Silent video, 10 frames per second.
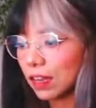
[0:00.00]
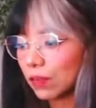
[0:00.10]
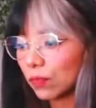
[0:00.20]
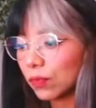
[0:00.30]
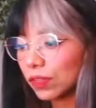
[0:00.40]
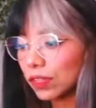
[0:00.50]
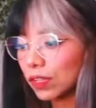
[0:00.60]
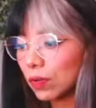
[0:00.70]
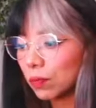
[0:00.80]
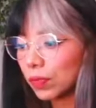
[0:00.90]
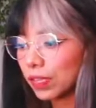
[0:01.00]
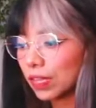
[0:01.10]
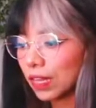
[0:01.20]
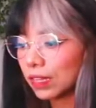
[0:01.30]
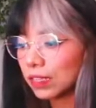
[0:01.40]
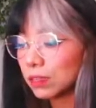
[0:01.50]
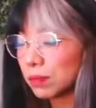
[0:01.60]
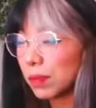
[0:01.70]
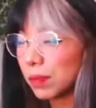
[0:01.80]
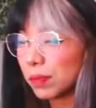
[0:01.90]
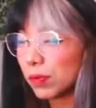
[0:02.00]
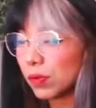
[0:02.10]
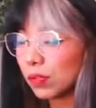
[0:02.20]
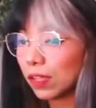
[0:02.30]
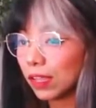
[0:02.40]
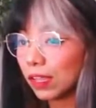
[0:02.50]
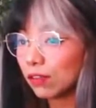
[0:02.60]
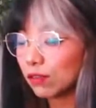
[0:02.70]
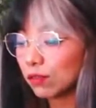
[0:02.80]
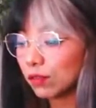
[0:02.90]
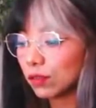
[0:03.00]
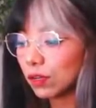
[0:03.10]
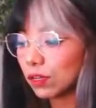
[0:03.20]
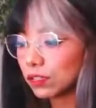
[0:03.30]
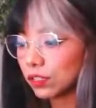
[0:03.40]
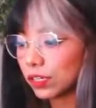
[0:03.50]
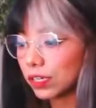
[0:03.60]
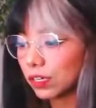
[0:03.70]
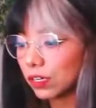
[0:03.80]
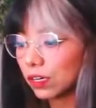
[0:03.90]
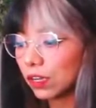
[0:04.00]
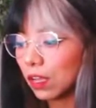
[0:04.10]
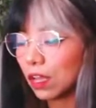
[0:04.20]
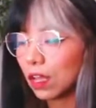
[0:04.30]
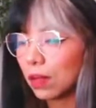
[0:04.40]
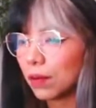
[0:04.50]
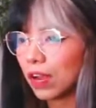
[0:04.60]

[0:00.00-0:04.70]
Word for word: I really hope we can at least maybe pull a full art trainer um,